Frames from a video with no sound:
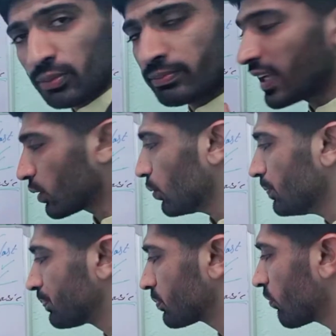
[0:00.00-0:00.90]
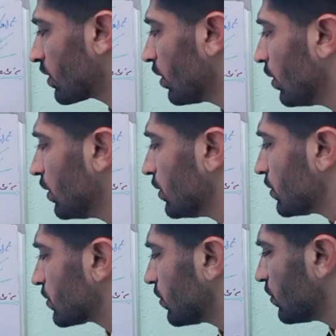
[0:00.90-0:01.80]
micro.
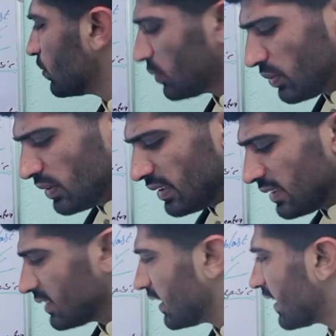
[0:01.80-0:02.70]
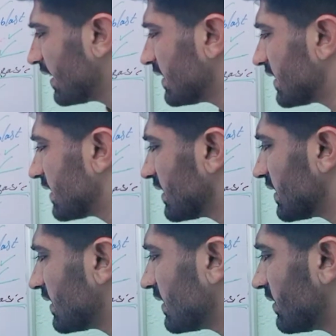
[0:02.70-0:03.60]
So there is
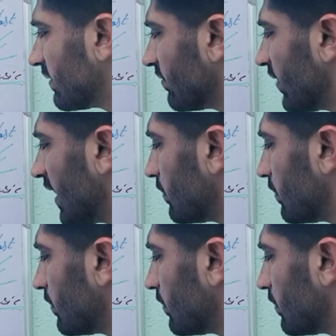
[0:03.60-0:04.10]
very